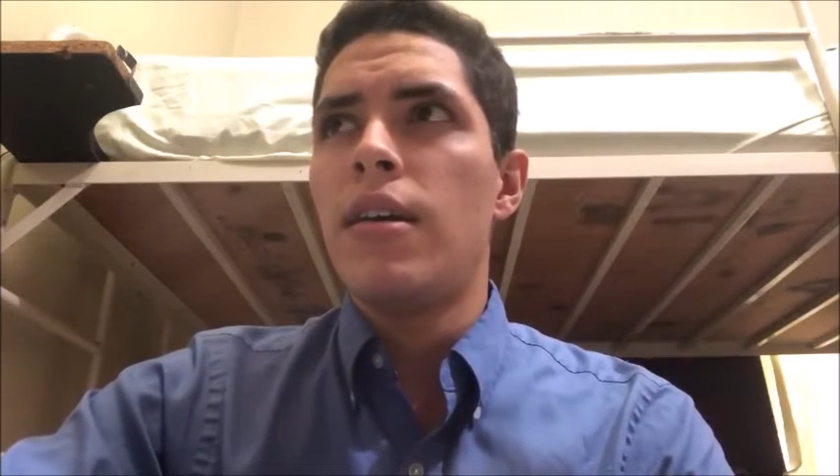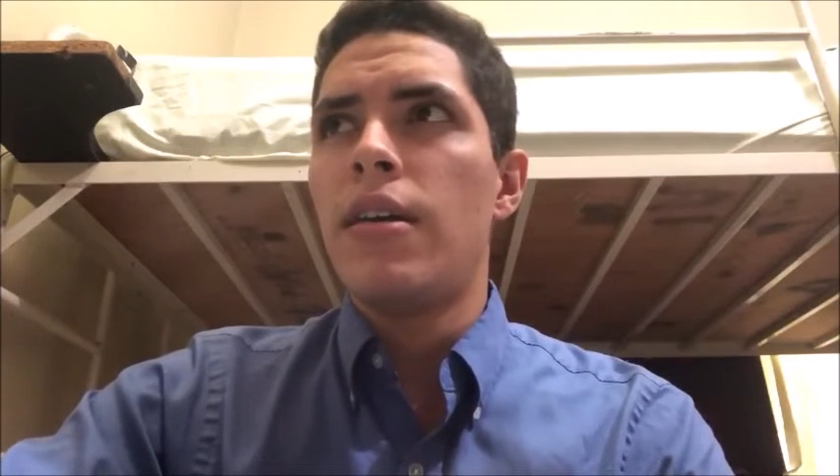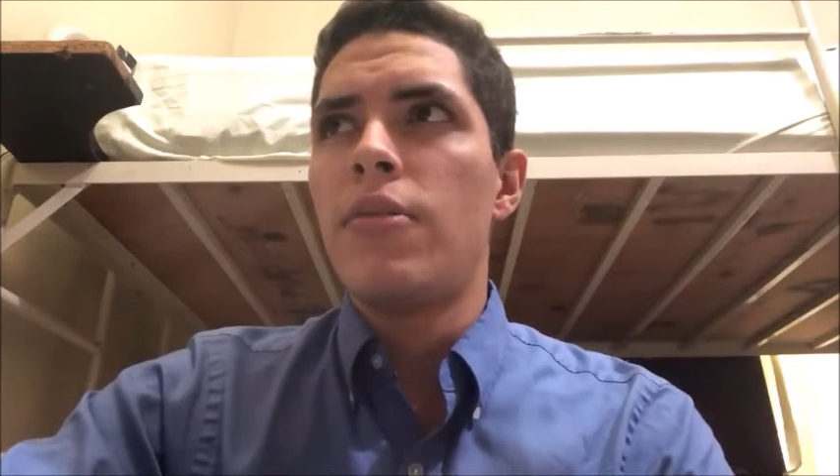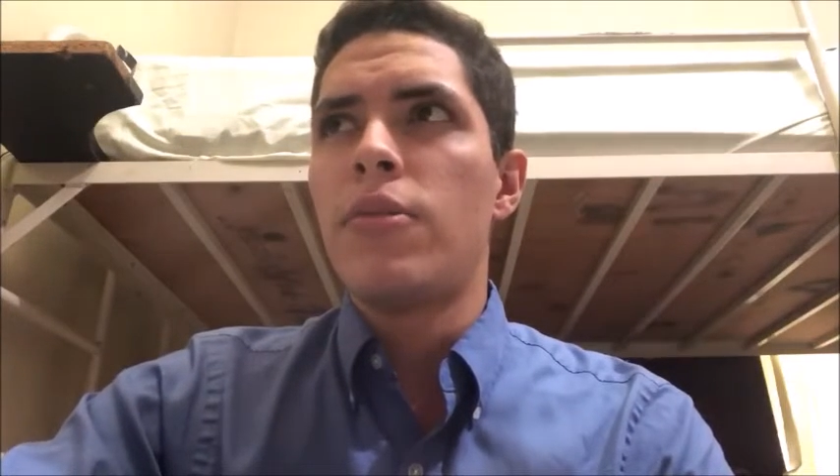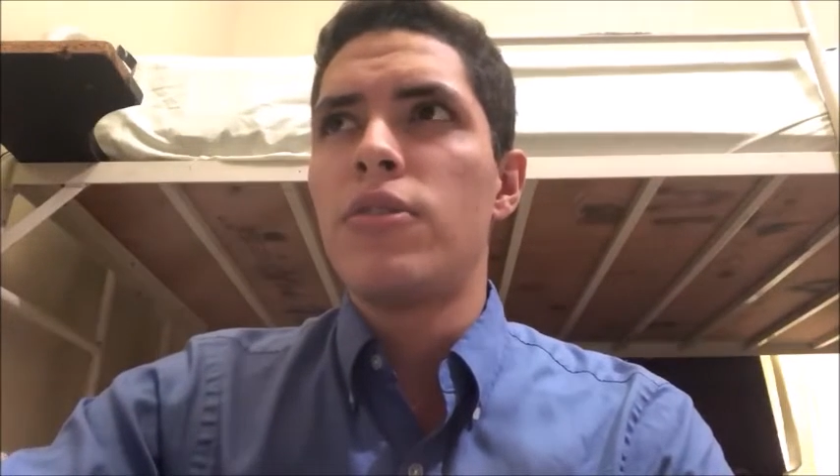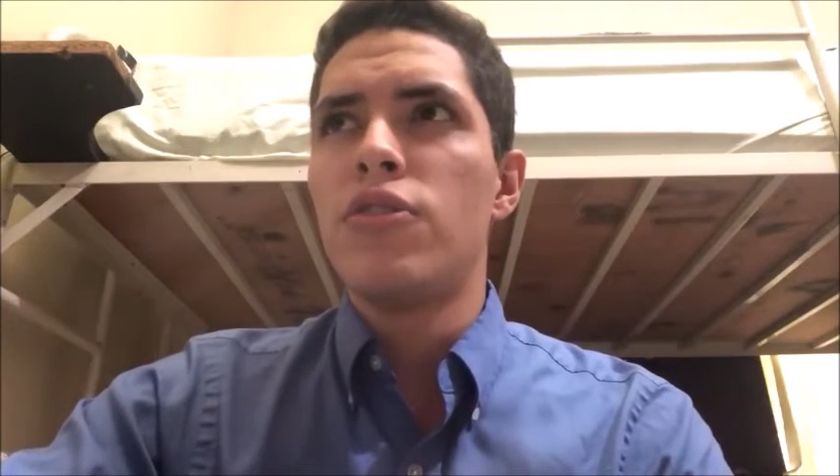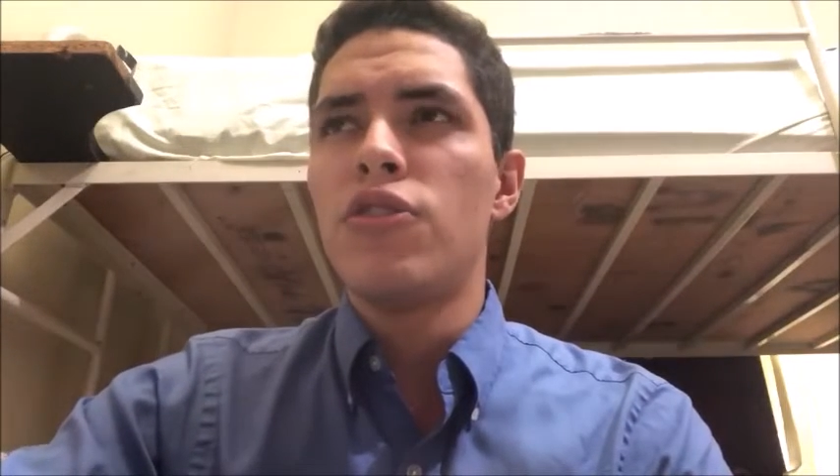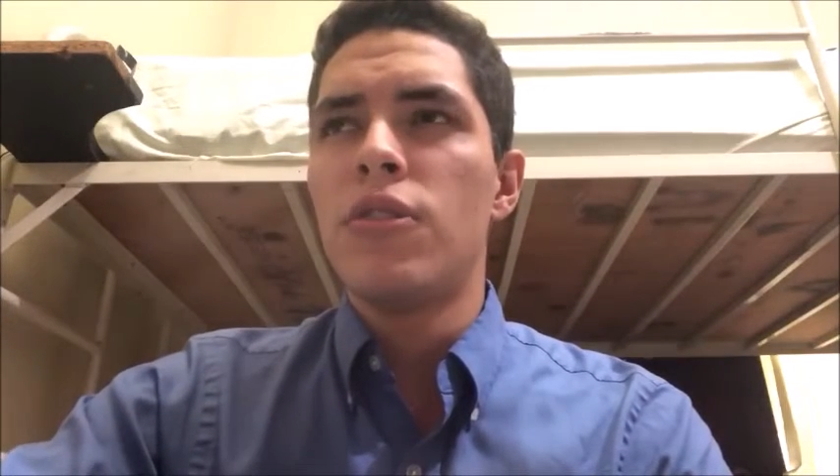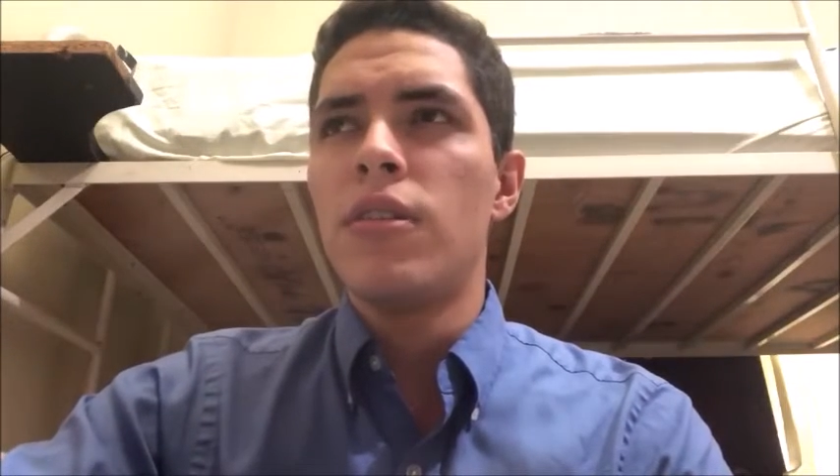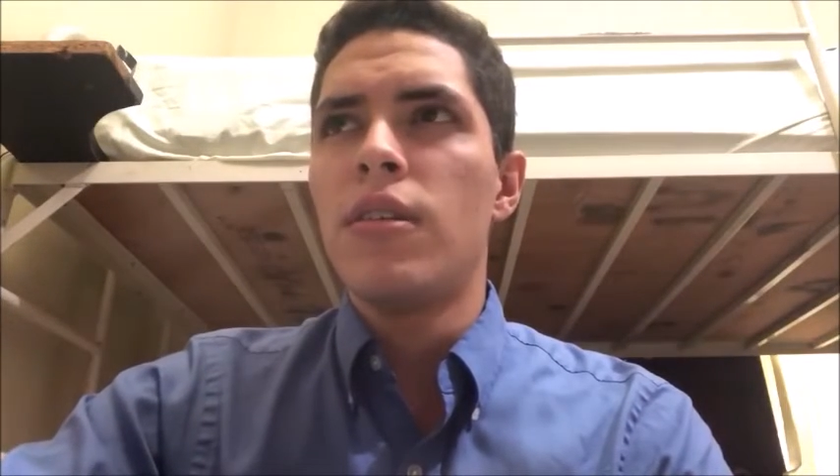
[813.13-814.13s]

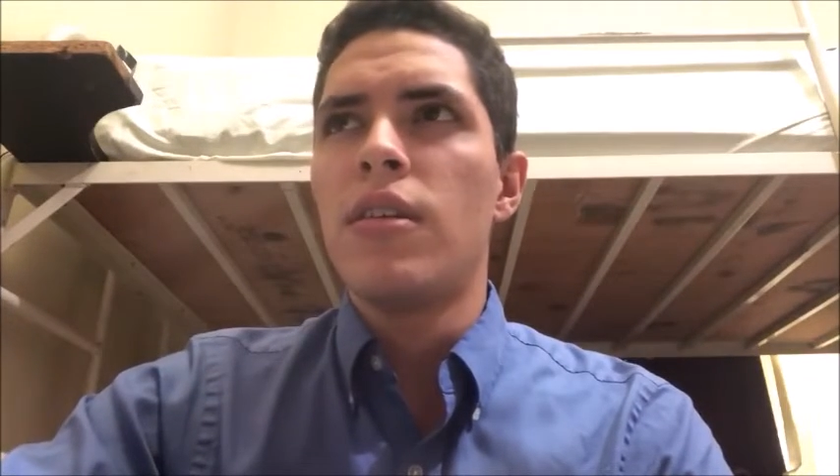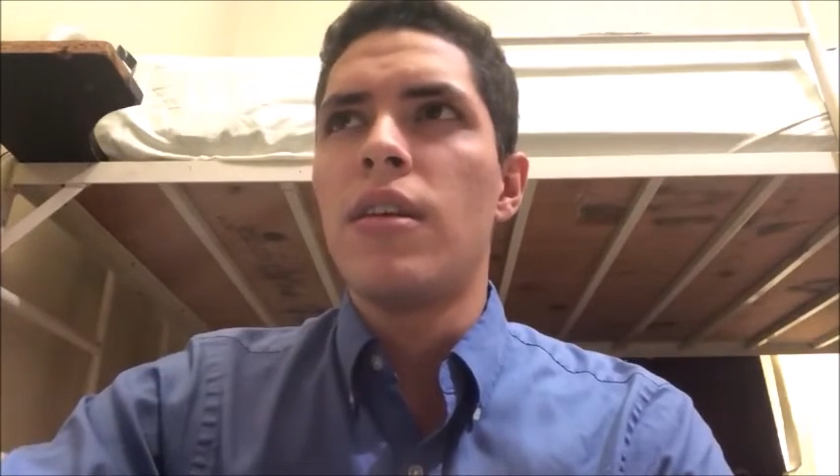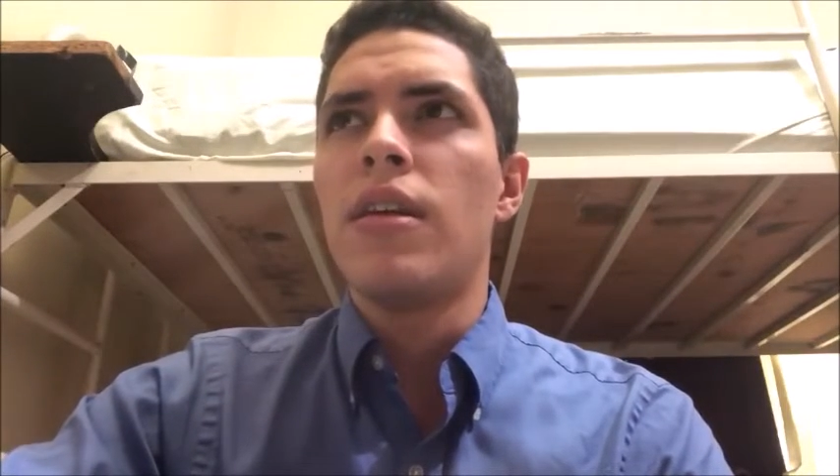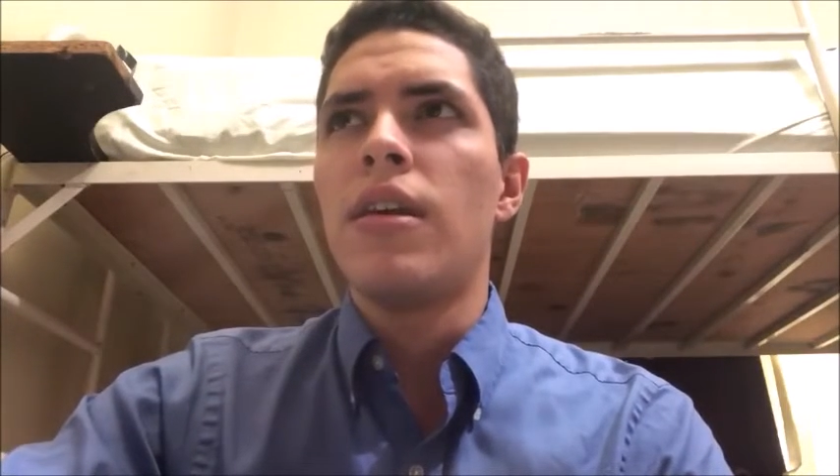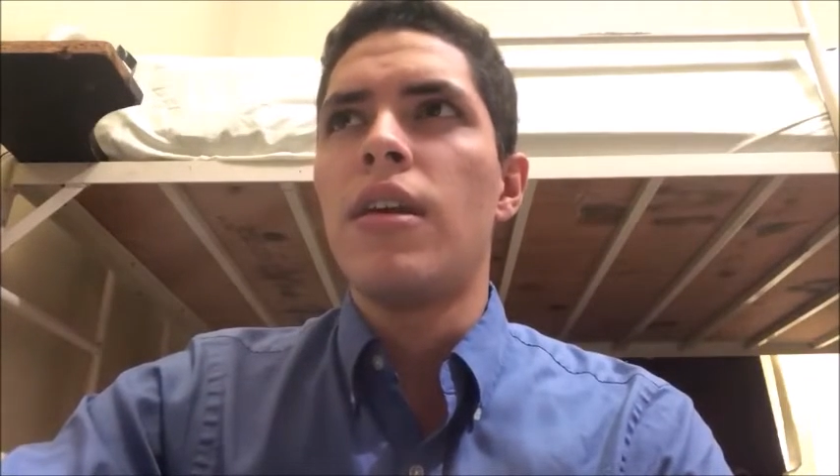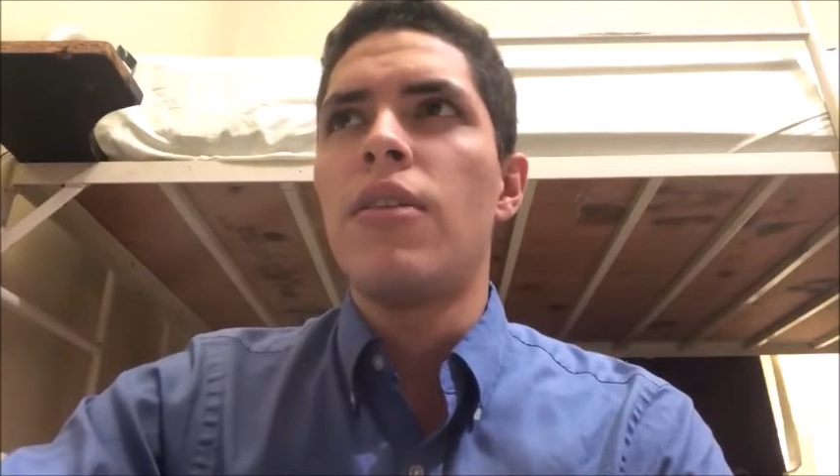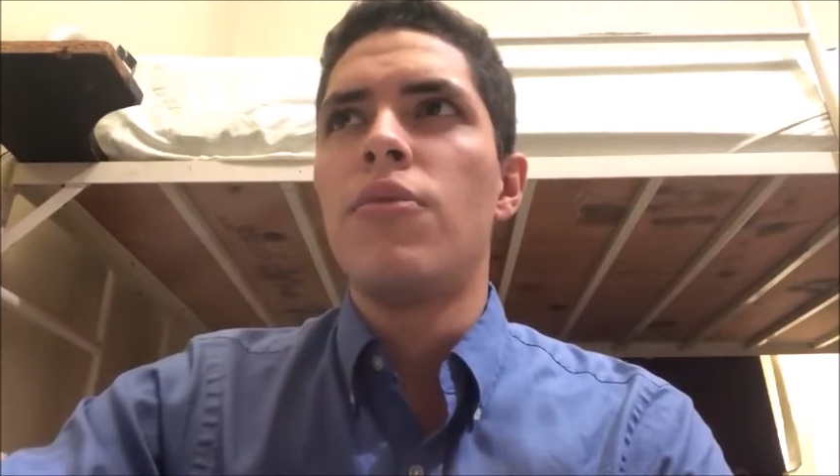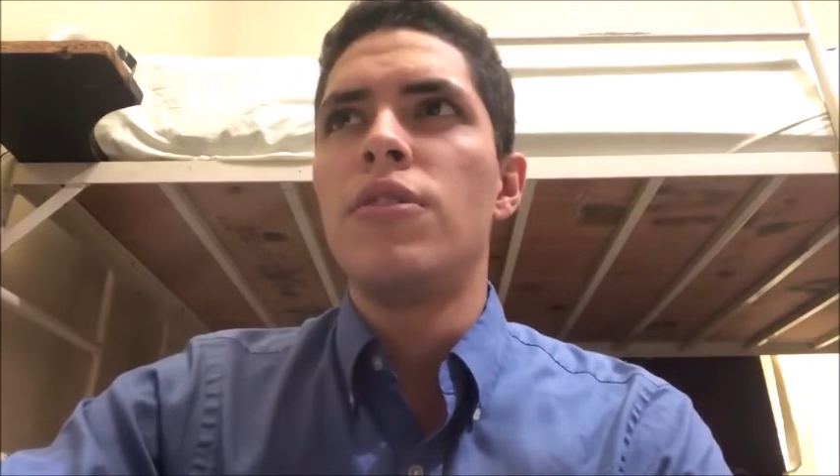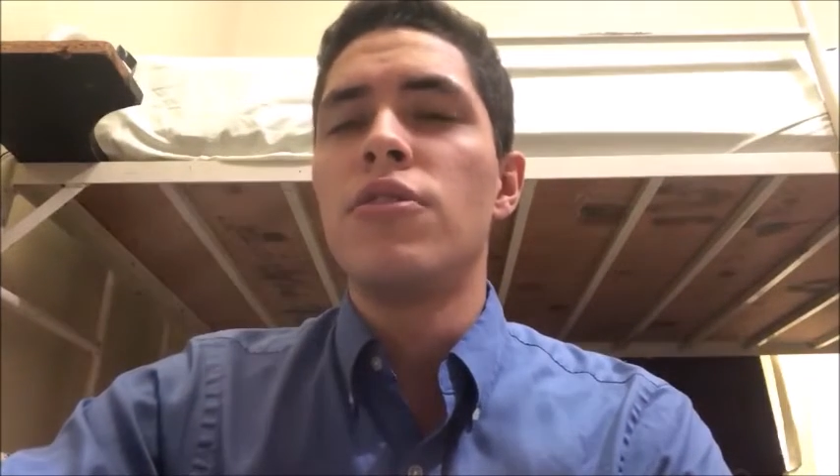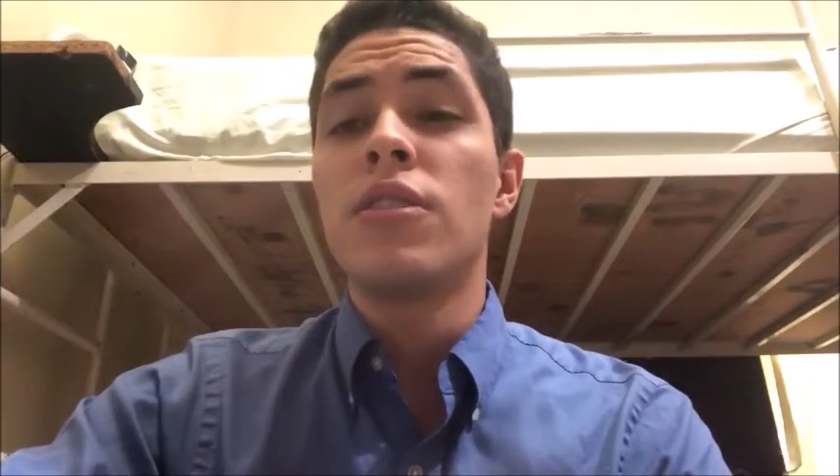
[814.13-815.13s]
reduce
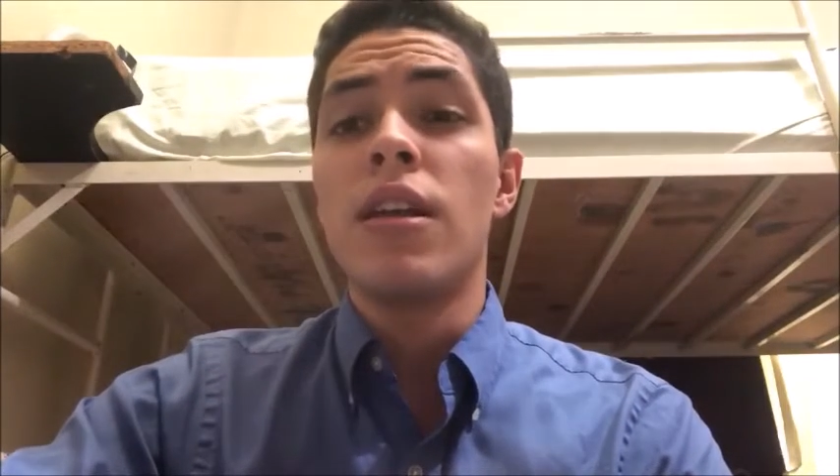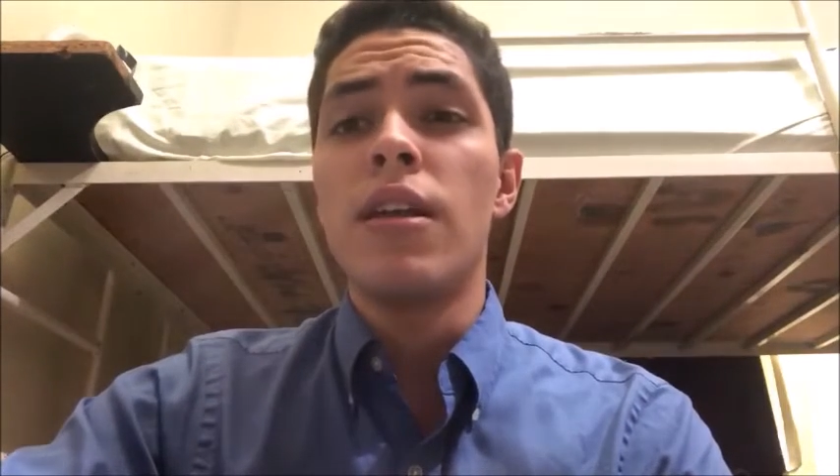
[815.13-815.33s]
the